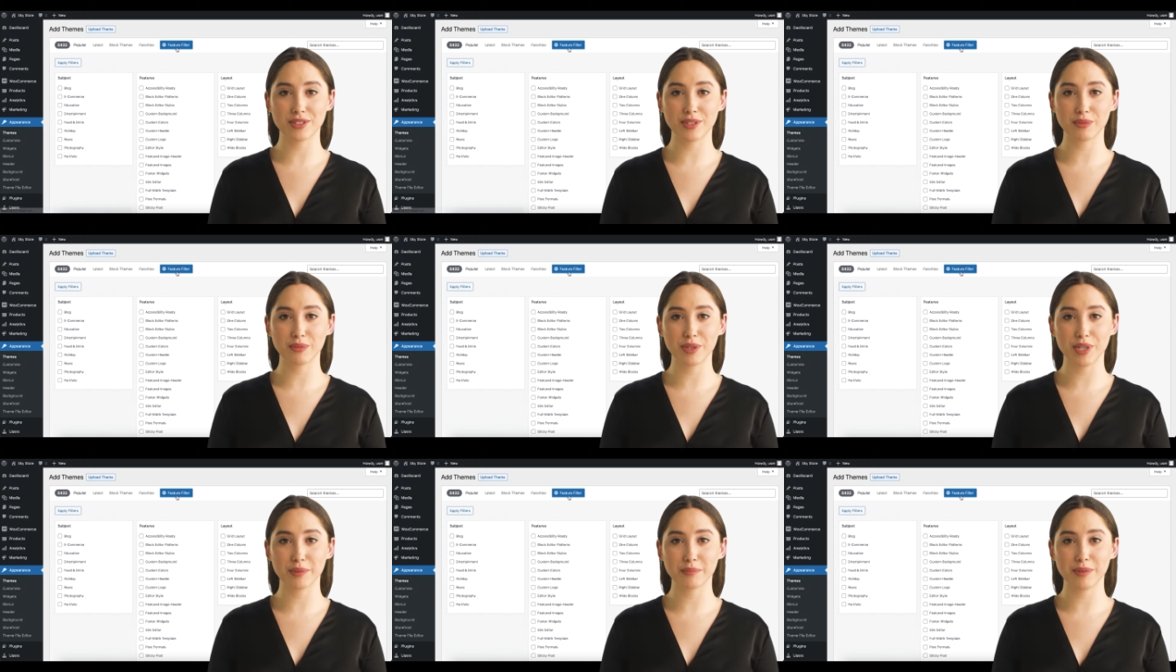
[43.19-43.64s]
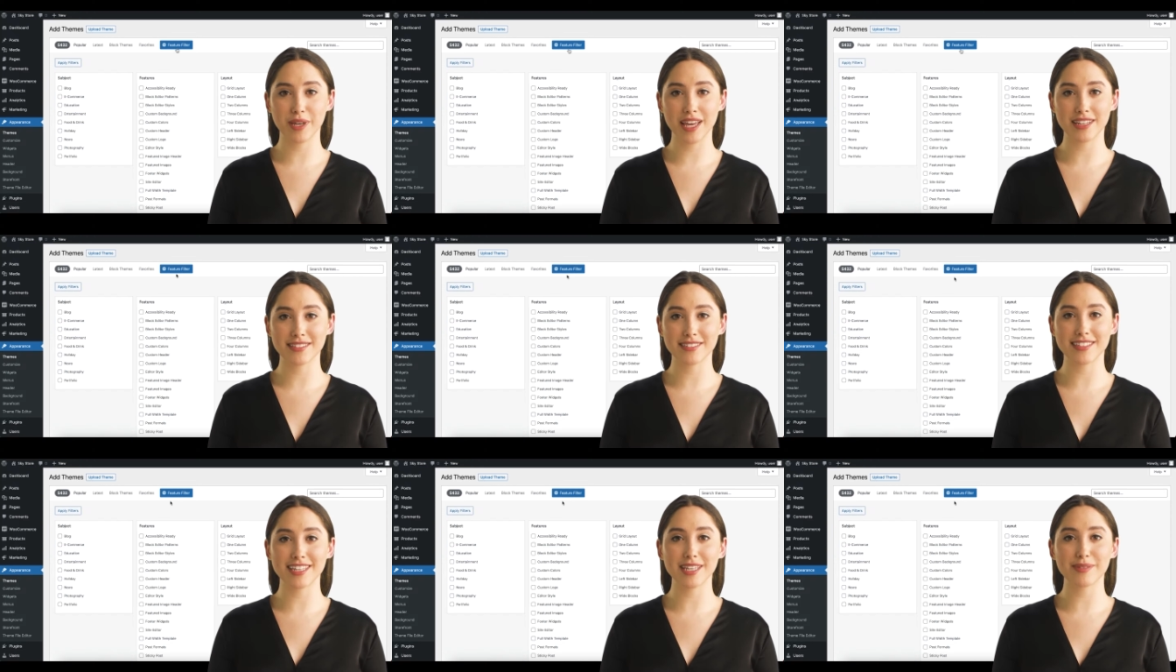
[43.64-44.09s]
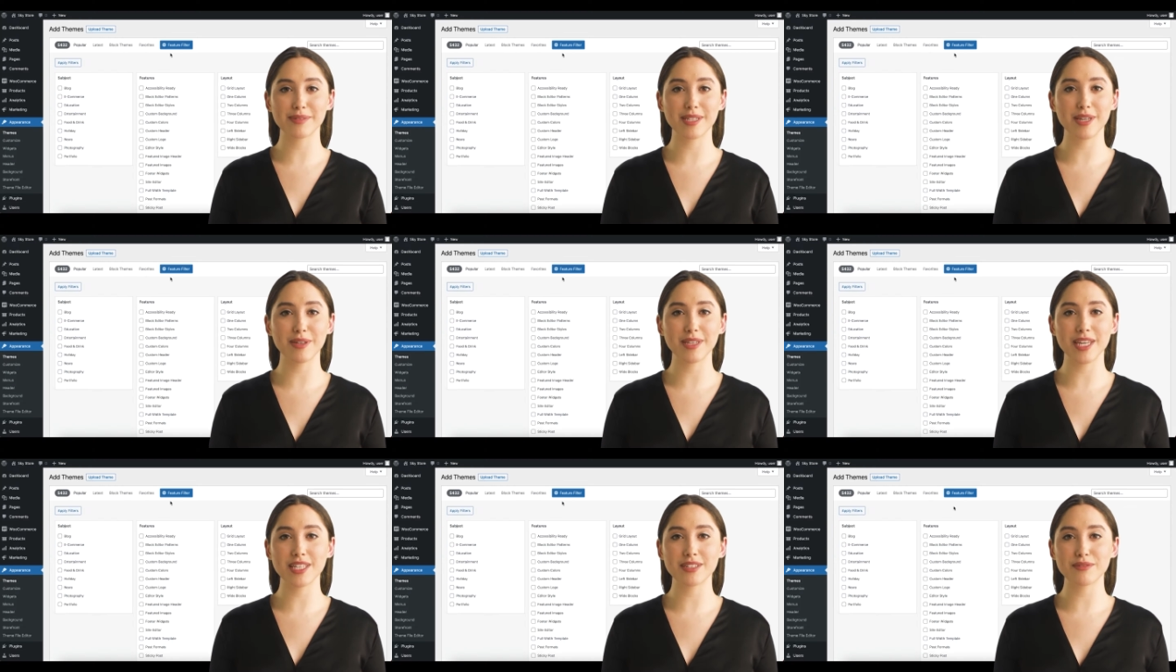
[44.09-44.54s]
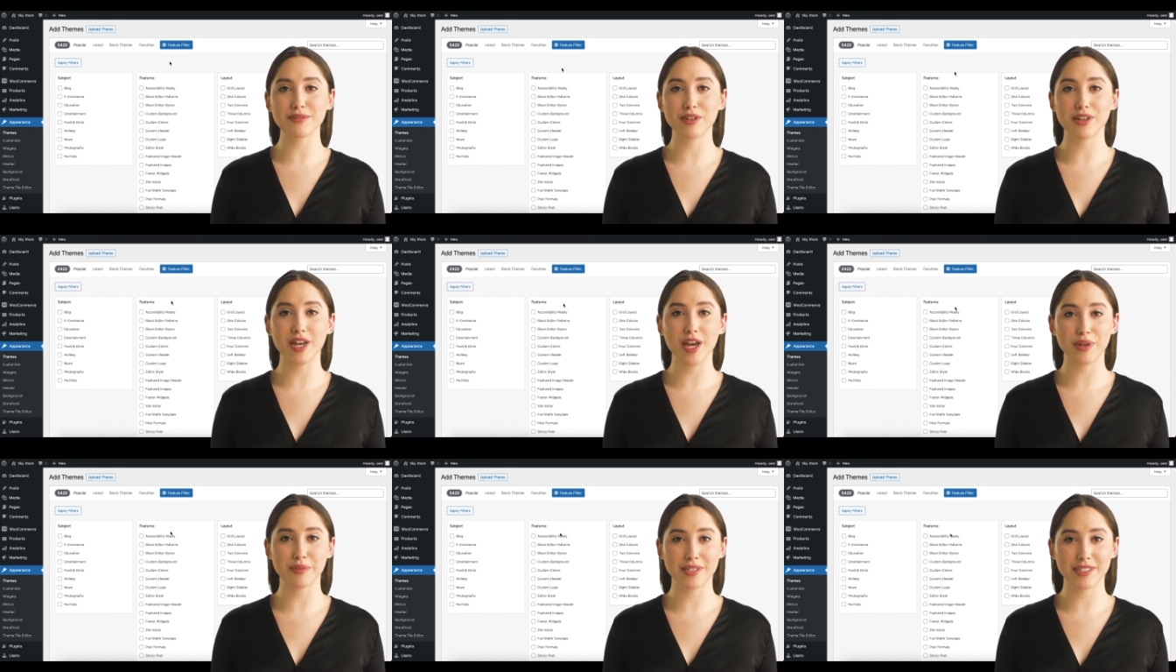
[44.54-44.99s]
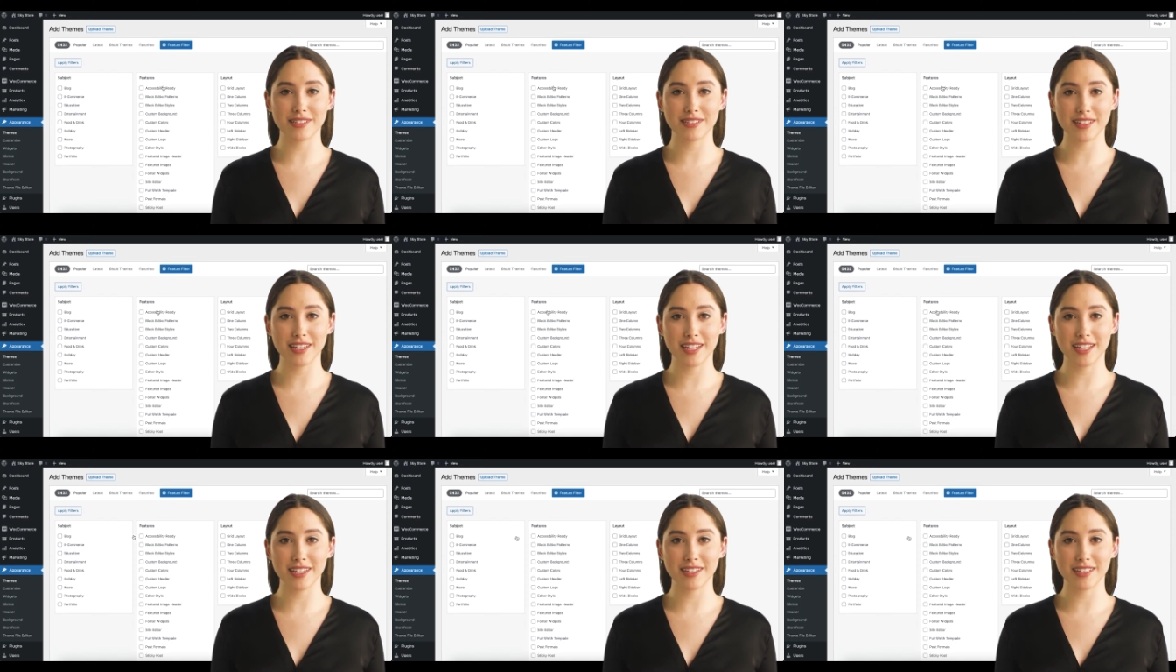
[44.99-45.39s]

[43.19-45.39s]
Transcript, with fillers: a WordPress theme that allows for comments,